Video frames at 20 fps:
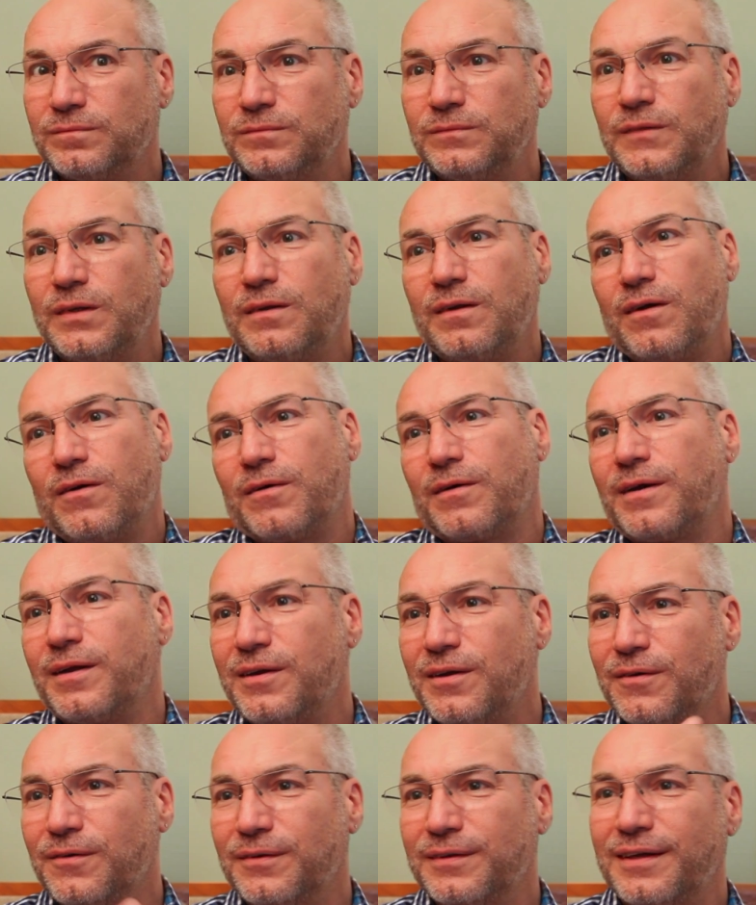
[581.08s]
No. Can
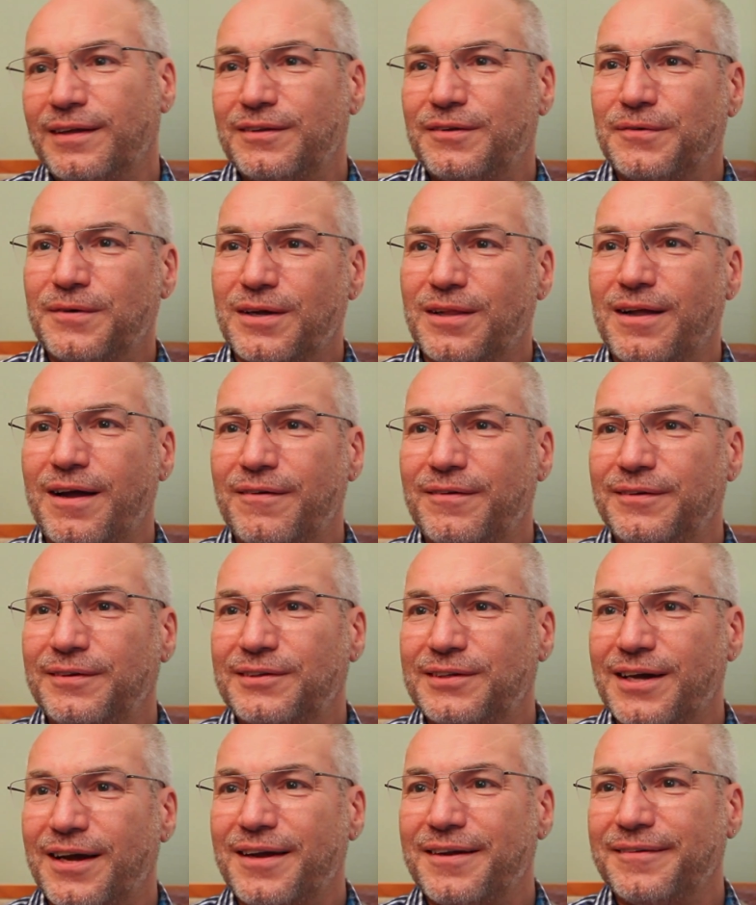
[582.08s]
you hold on to a cloud in the
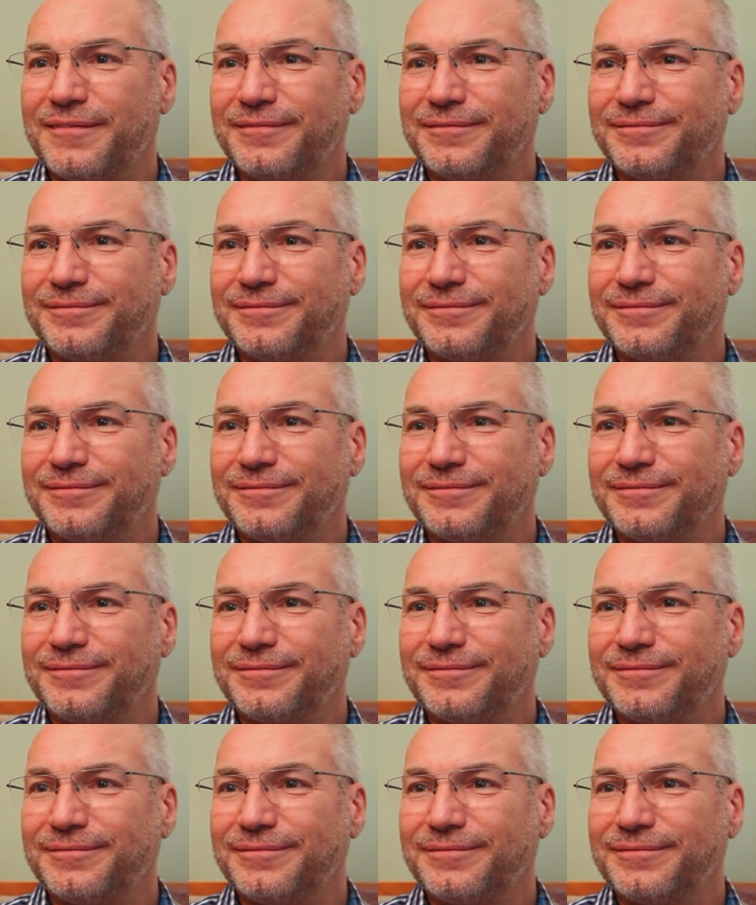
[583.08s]
sky?